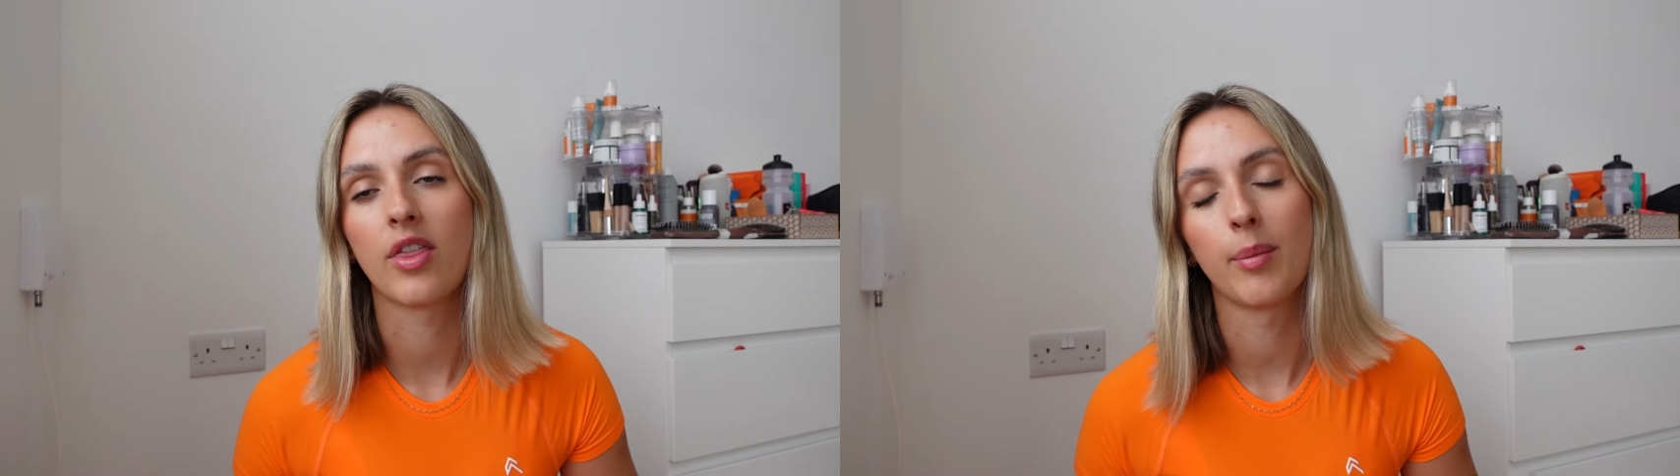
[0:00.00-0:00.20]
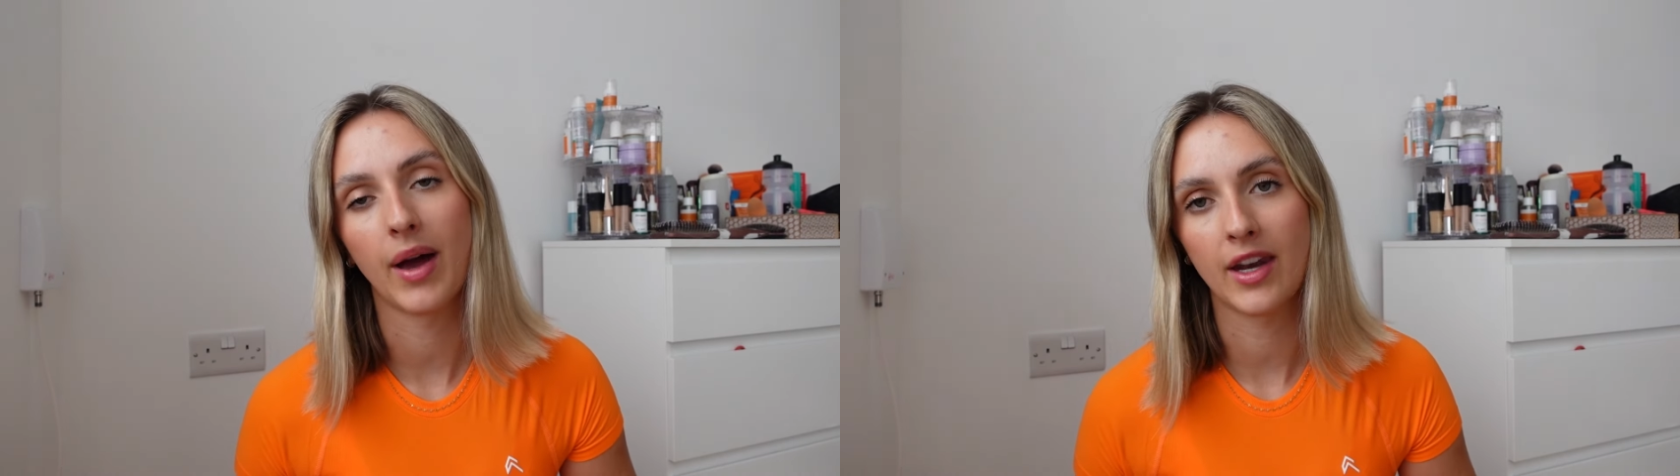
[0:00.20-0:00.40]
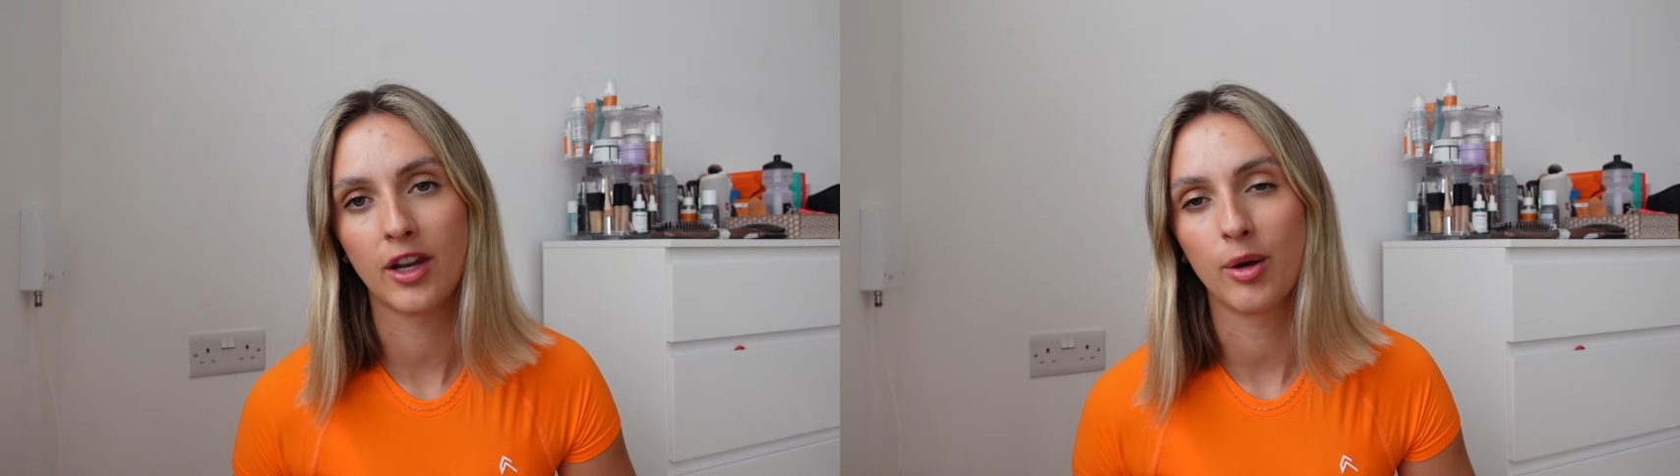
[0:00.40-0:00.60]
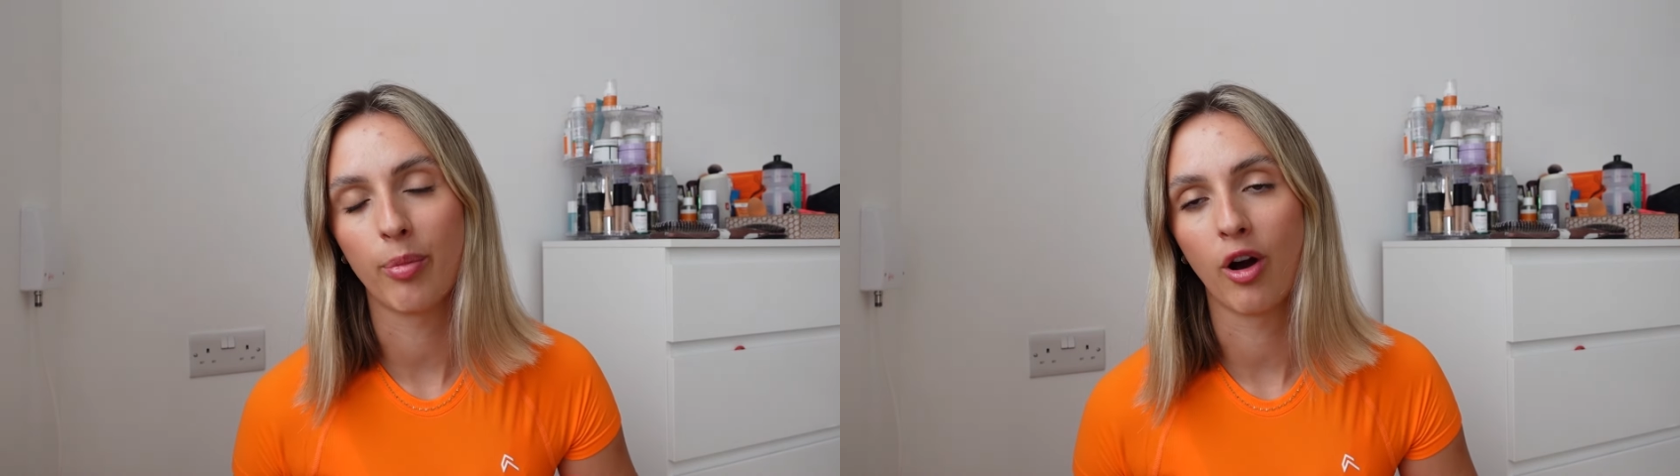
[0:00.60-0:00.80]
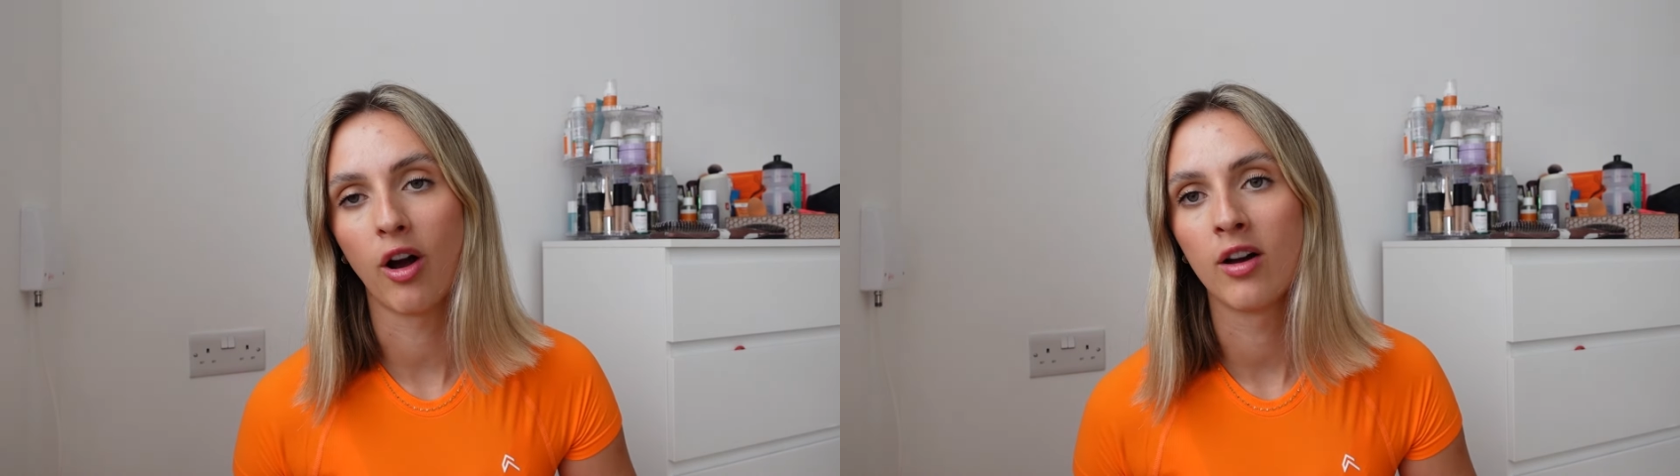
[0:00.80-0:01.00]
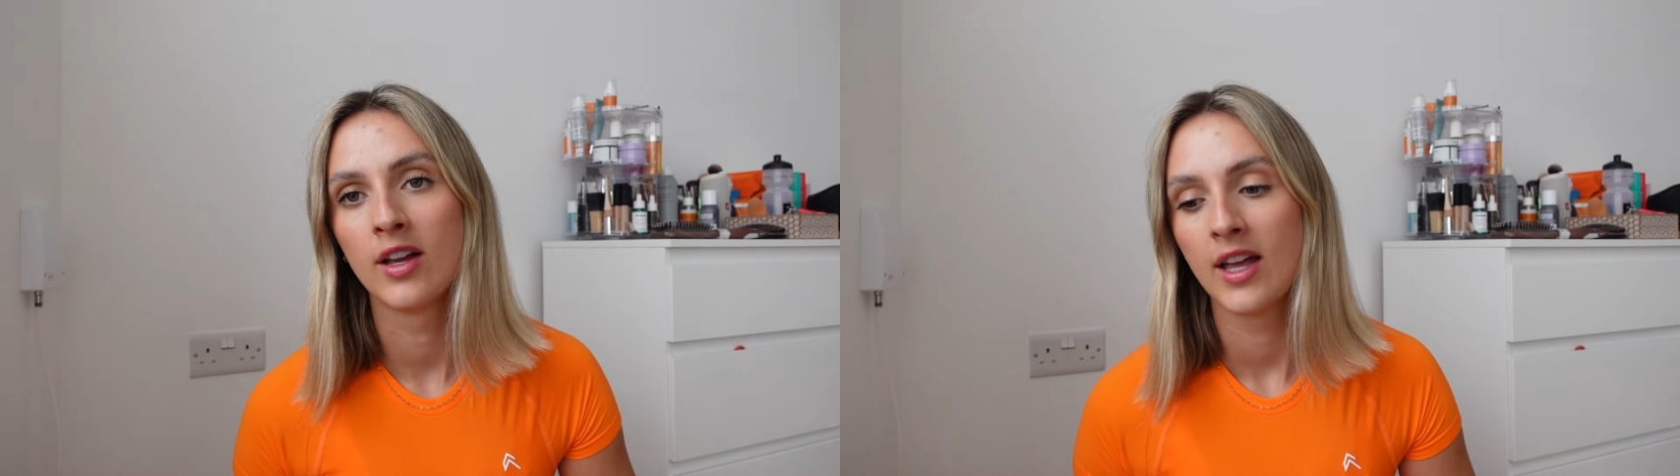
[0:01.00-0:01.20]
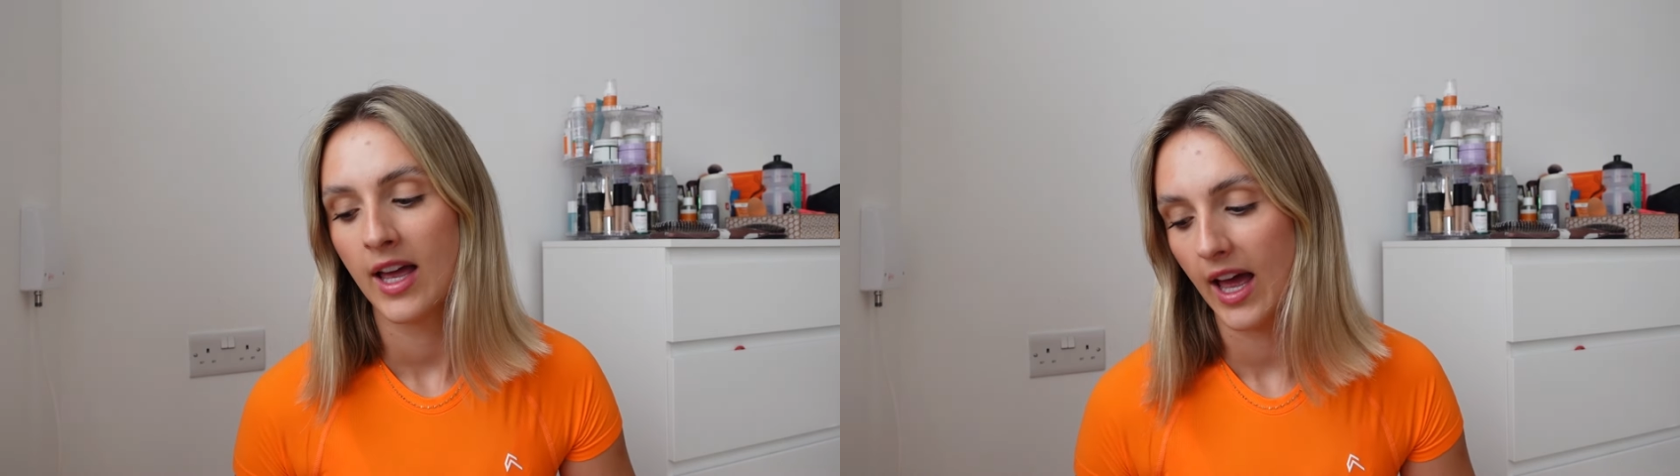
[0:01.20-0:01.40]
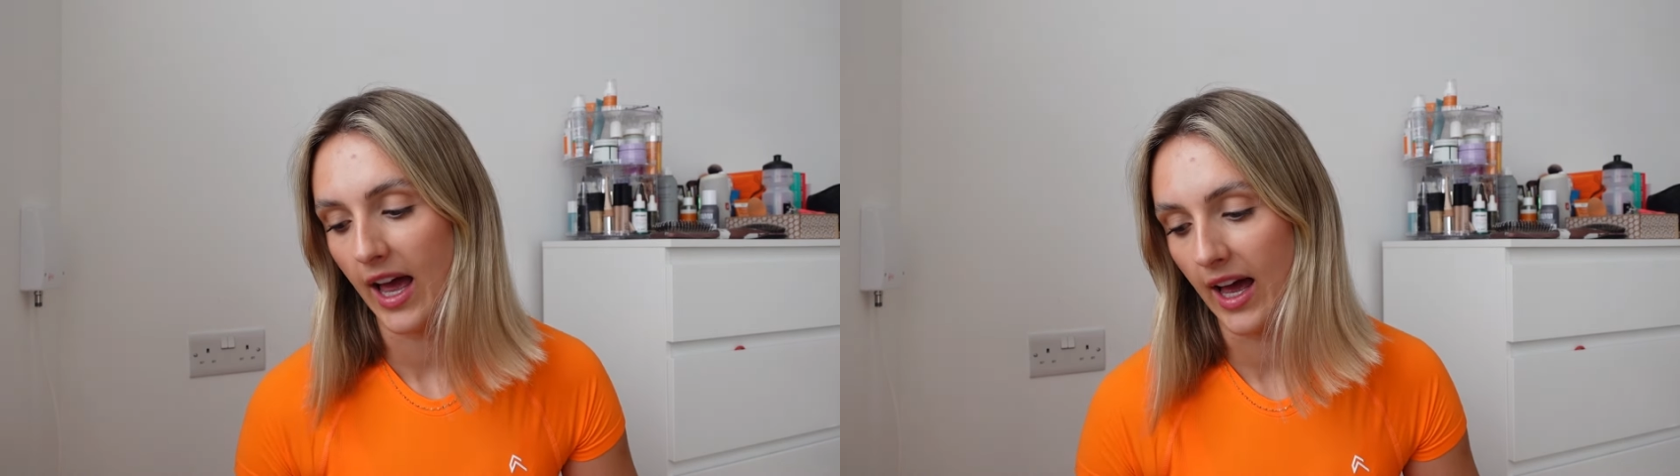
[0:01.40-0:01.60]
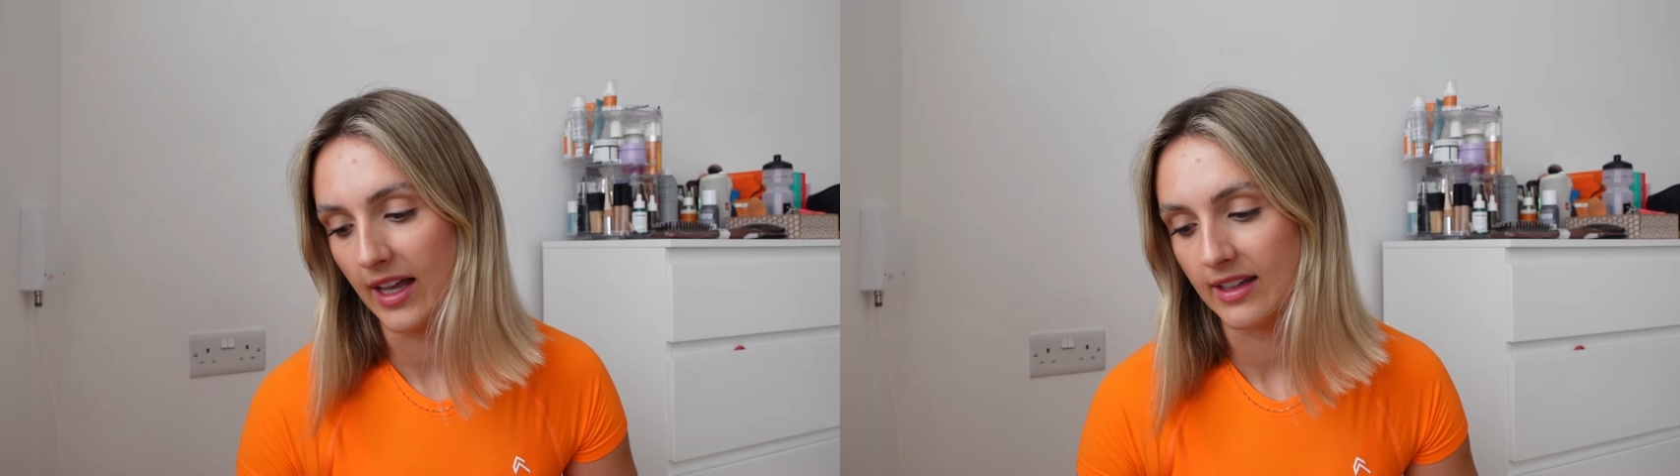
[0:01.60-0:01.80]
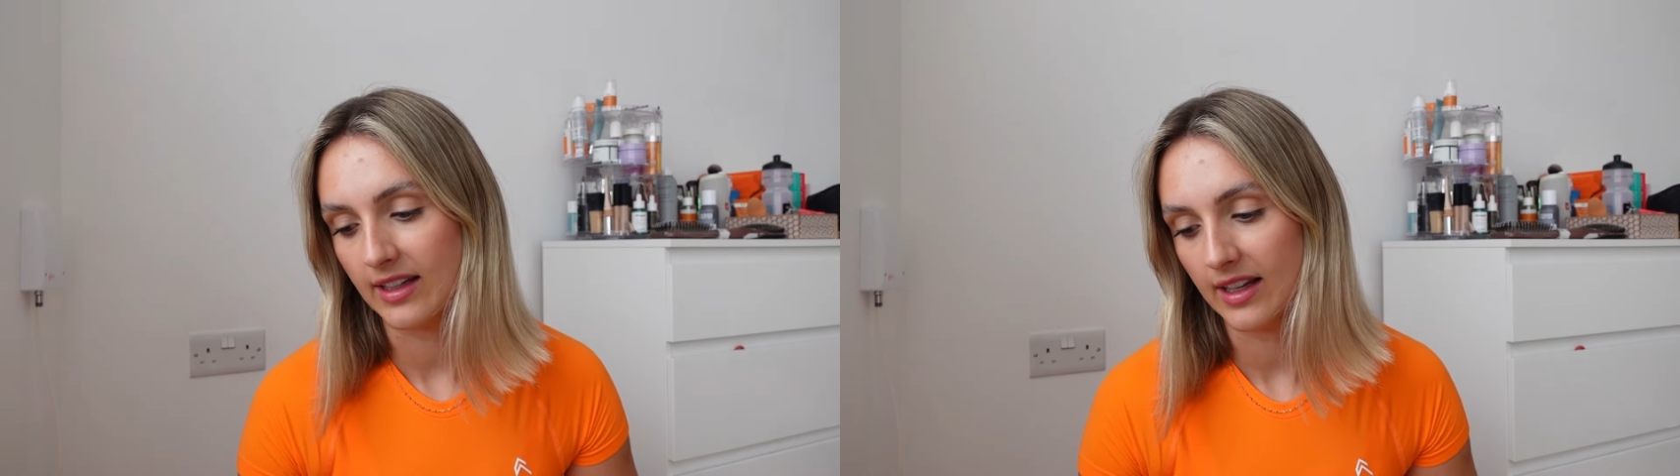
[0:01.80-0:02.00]
the bandeau Bra,
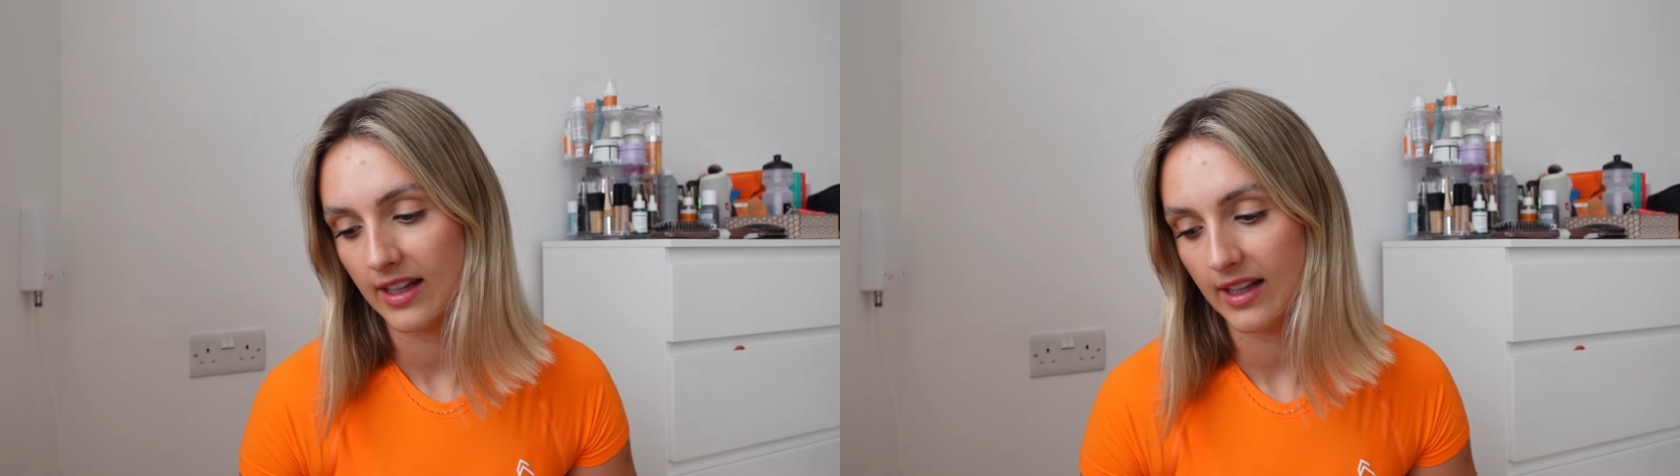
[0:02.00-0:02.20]
and